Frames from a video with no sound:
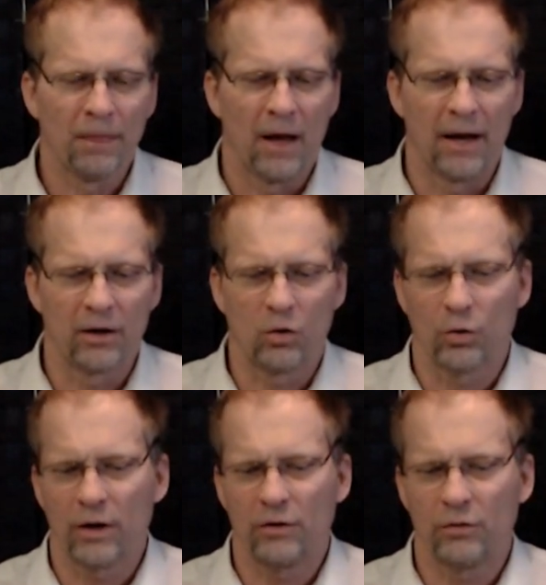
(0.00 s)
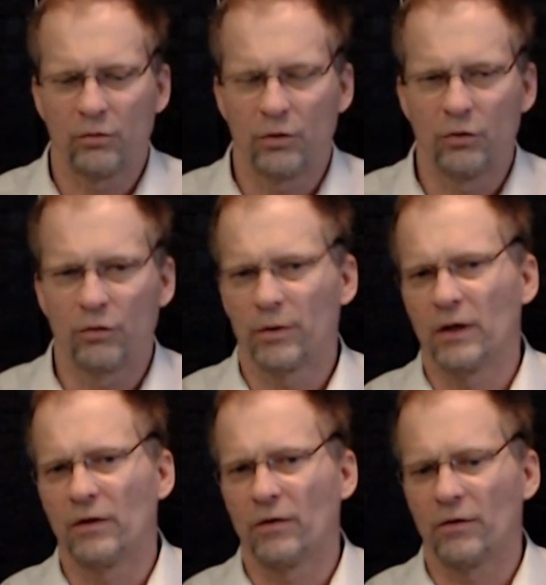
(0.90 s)
And according to news
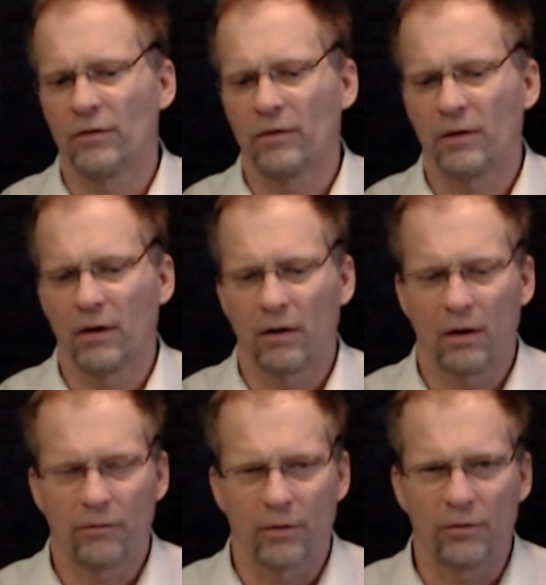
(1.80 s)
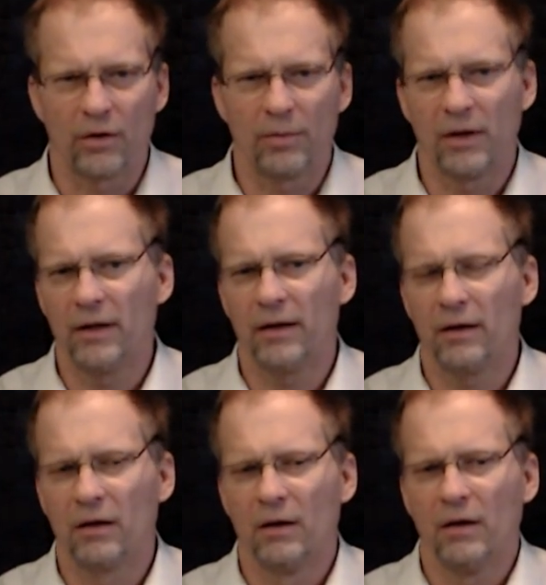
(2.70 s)
releases from
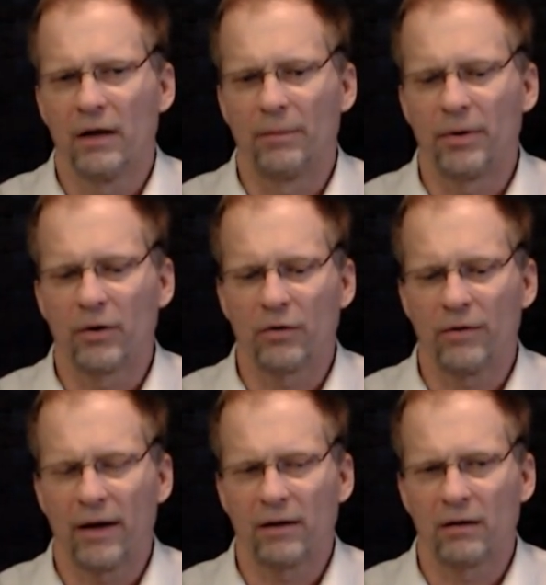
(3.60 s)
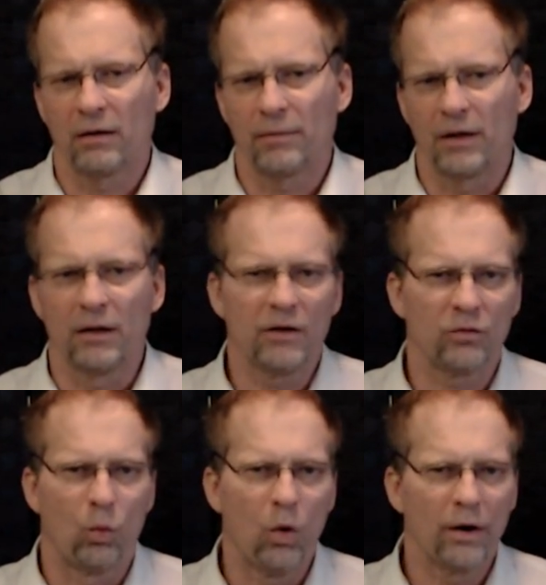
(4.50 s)
CPD, it appears that at
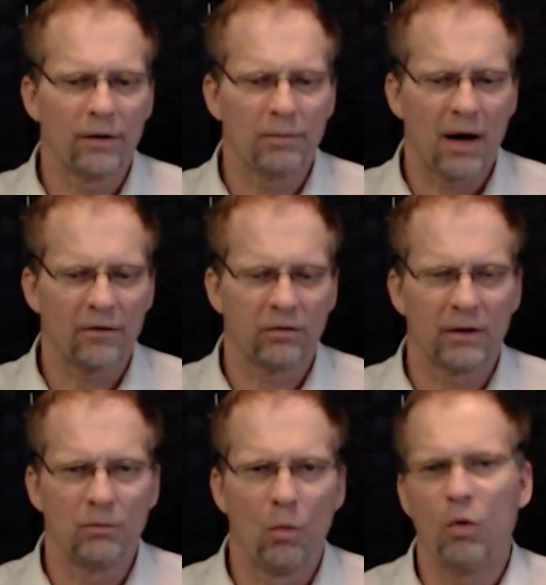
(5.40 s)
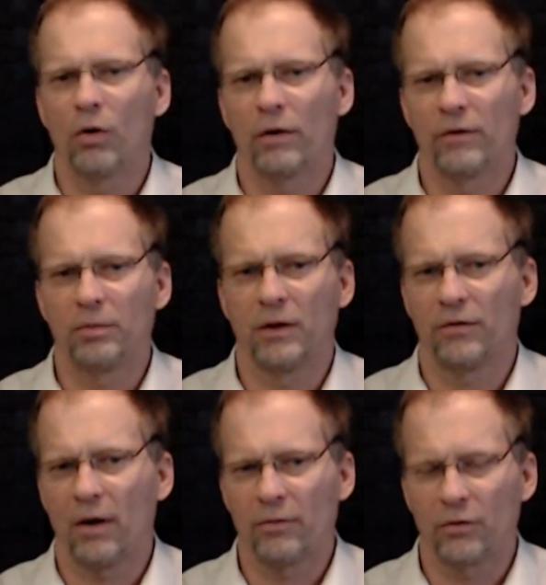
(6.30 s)
least one, possibly more, of the
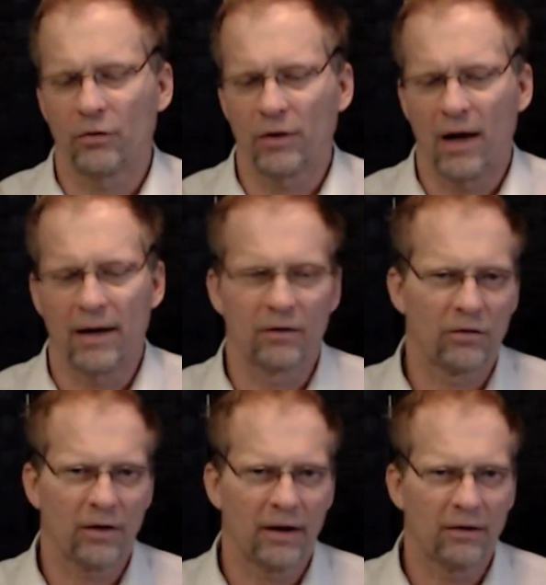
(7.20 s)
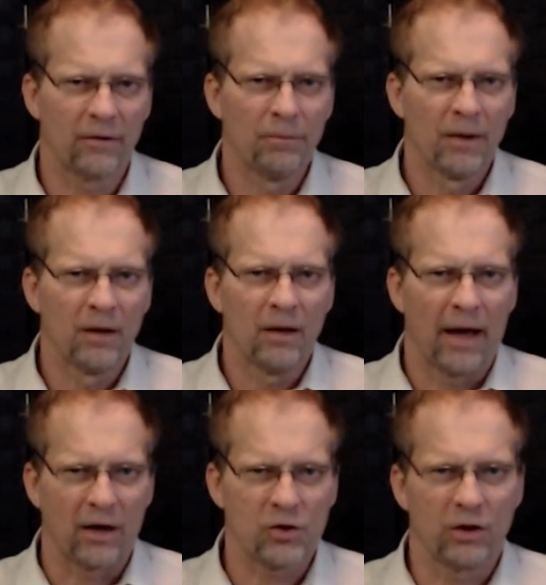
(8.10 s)
police officers on site
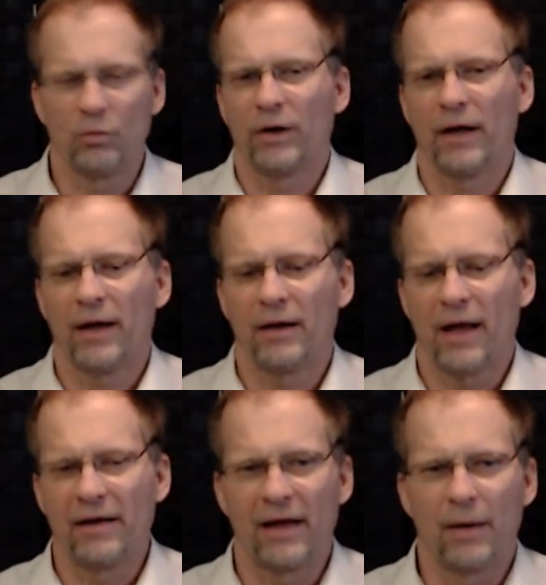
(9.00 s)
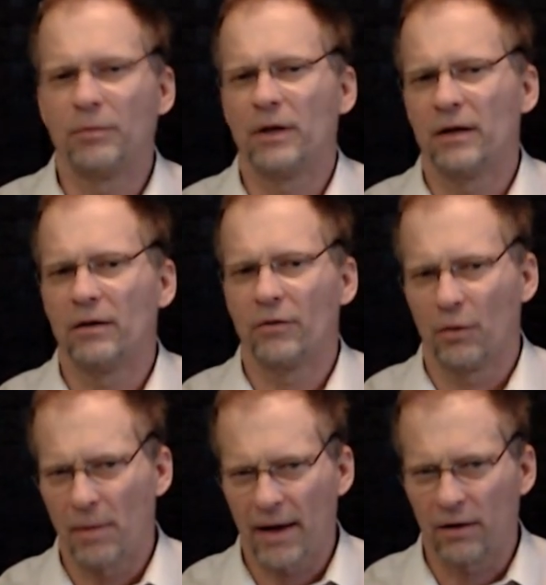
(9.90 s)
actually went ahead and emptied
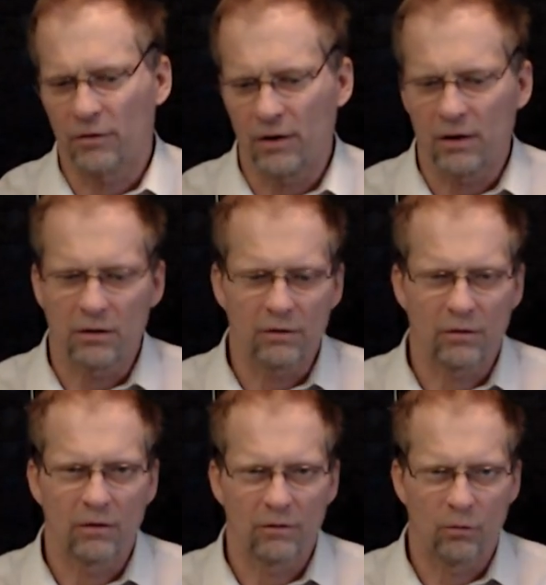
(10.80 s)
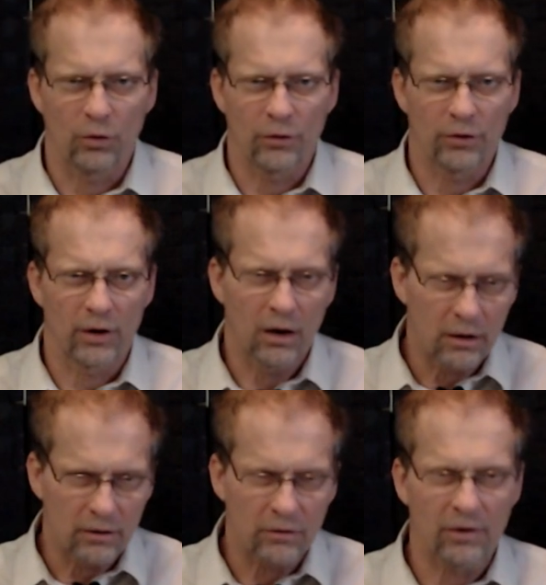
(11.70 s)
the magazines for their
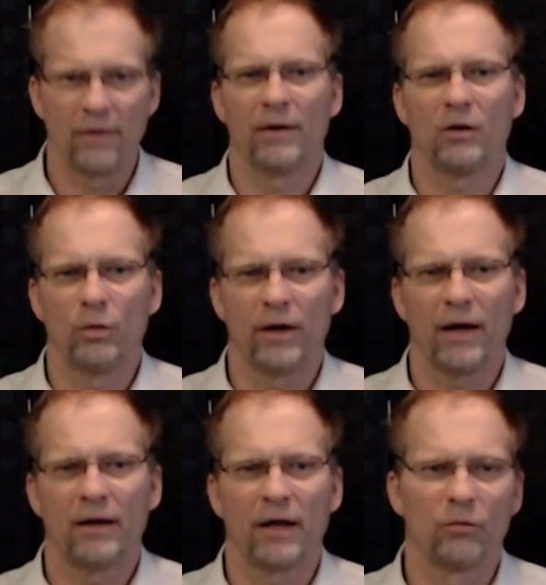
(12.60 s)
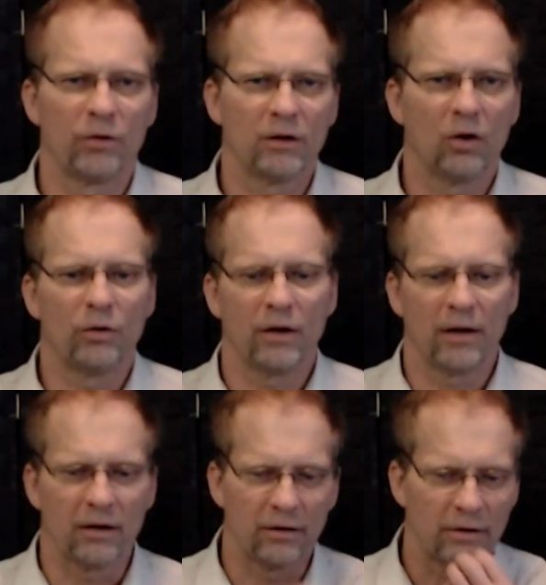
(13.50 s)
guns and then went ahead and reloaded
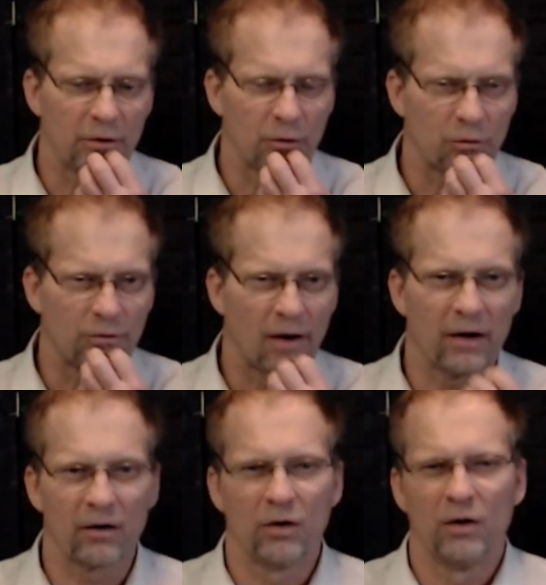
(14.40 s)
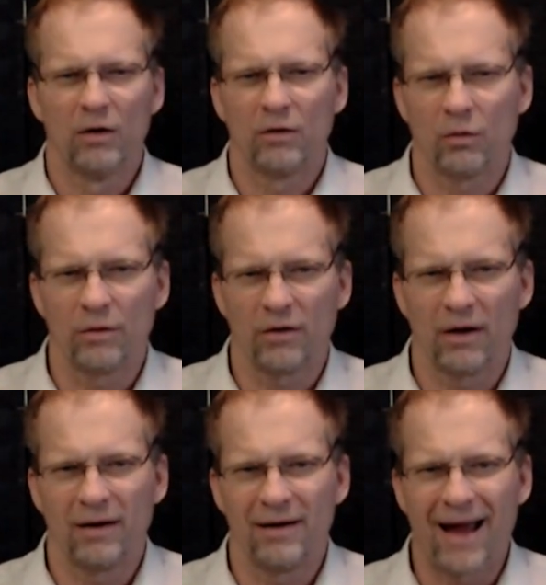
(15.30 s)
and continued to fire. So once
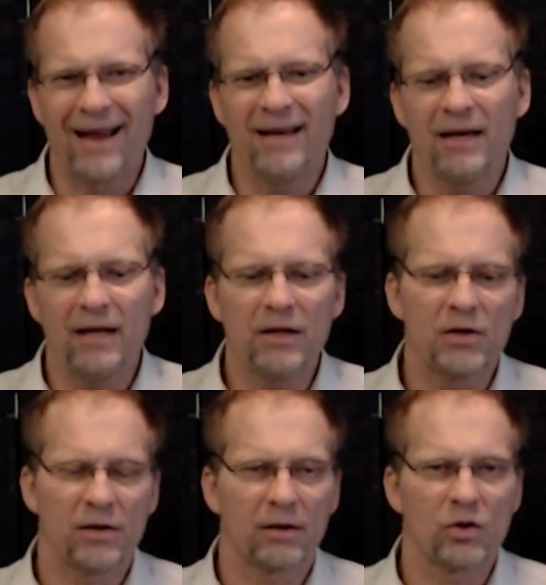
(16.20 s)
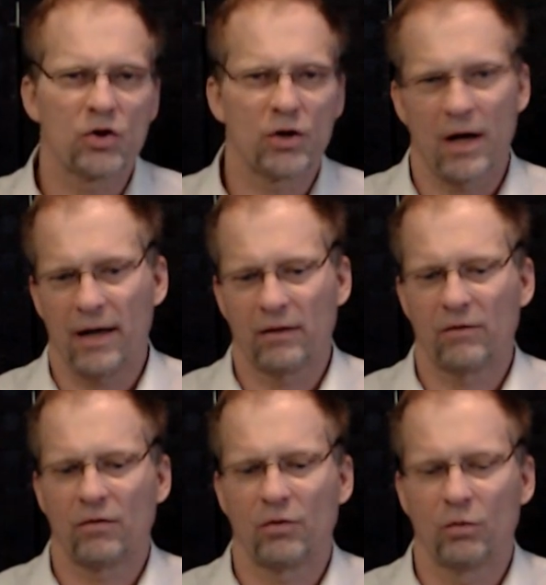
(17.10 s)
again, 96
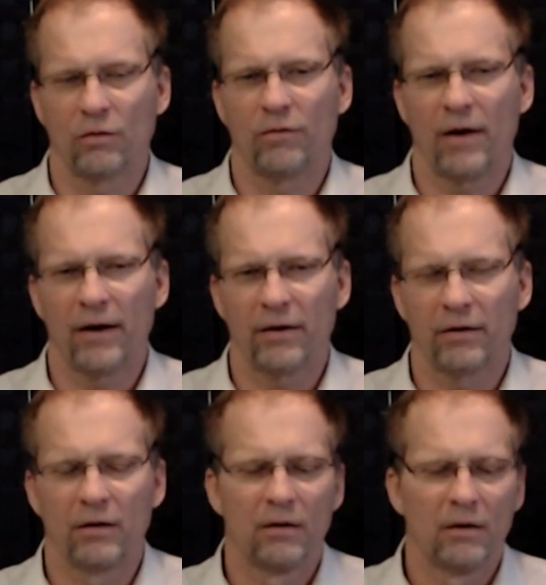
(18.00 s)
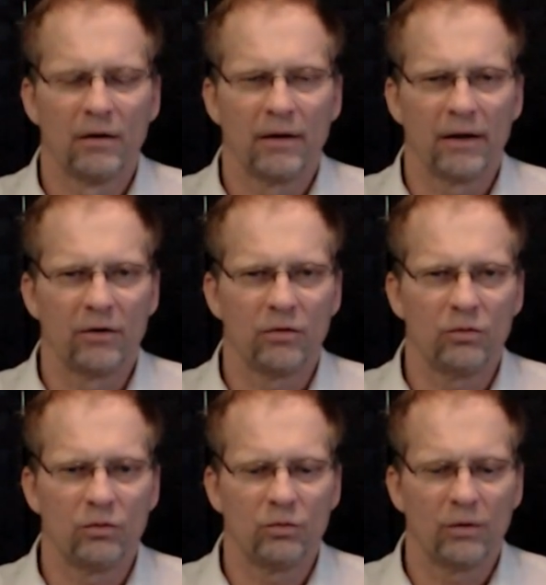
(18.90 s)
shots were fired
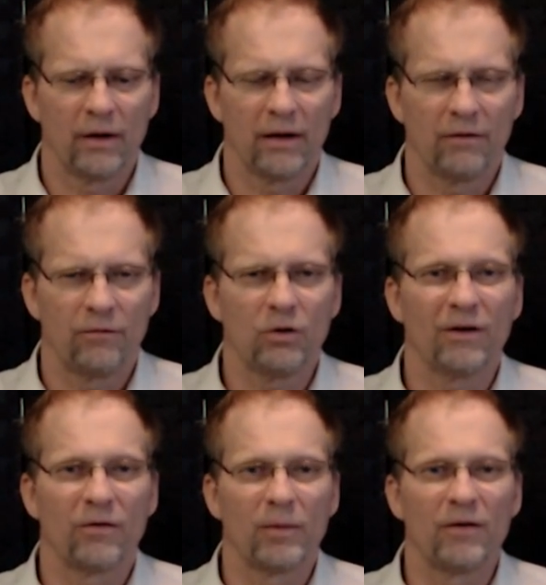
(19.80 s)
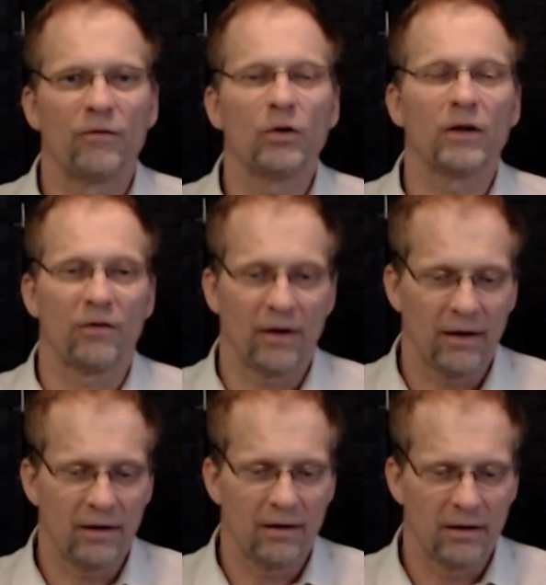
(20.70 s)
from a
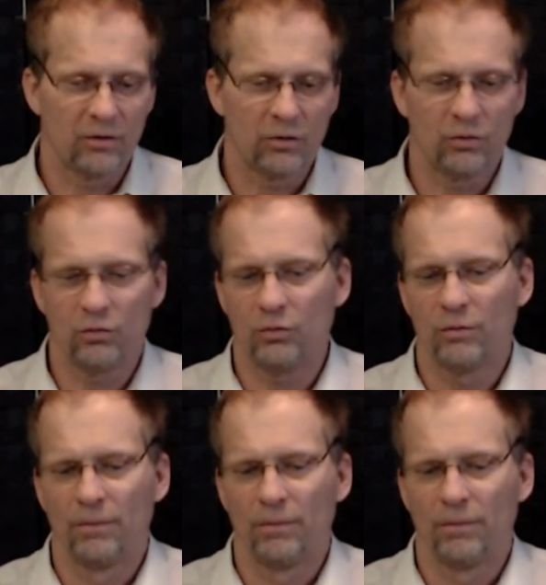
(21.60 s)
fusillade into